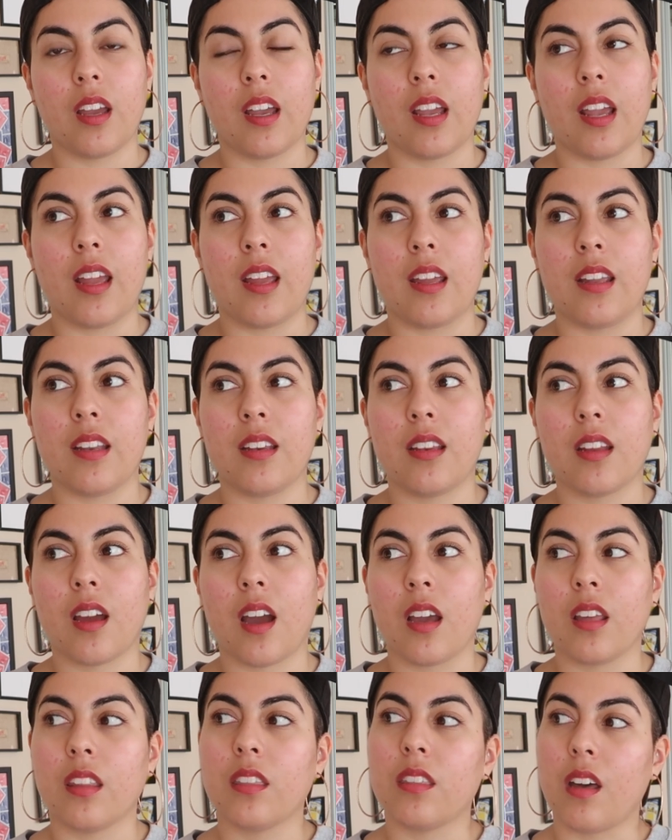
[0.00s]
And
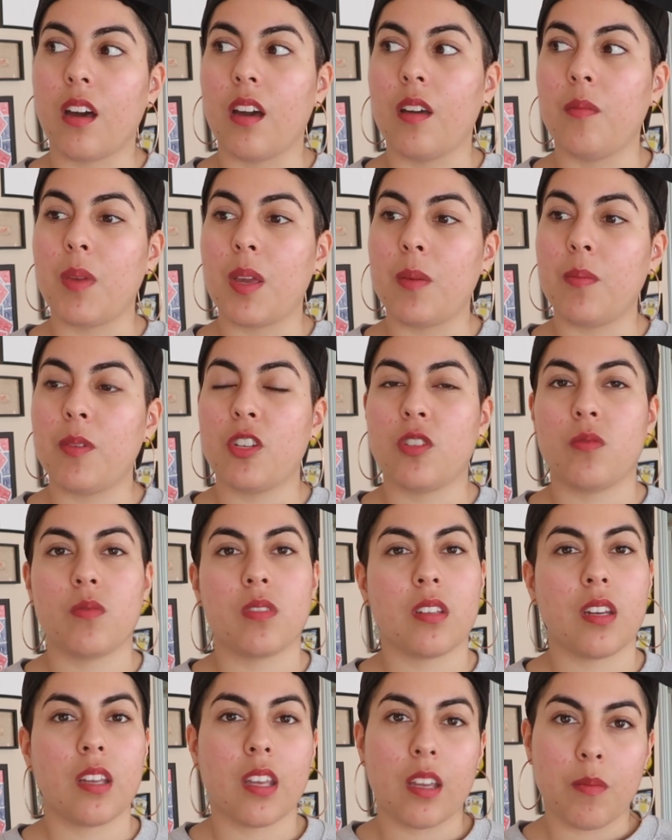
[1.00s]
I thought maybe she was
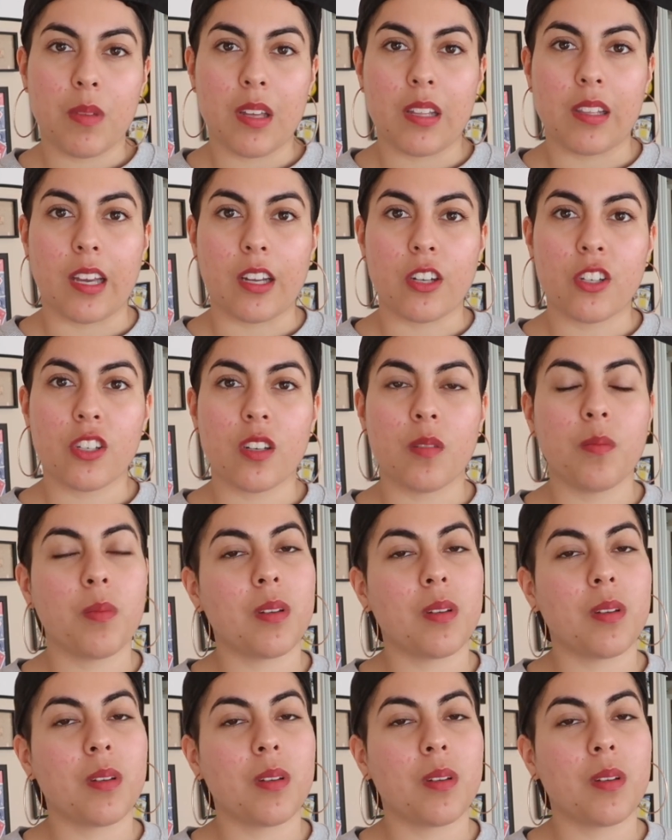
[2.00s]
gonna give me a lecture,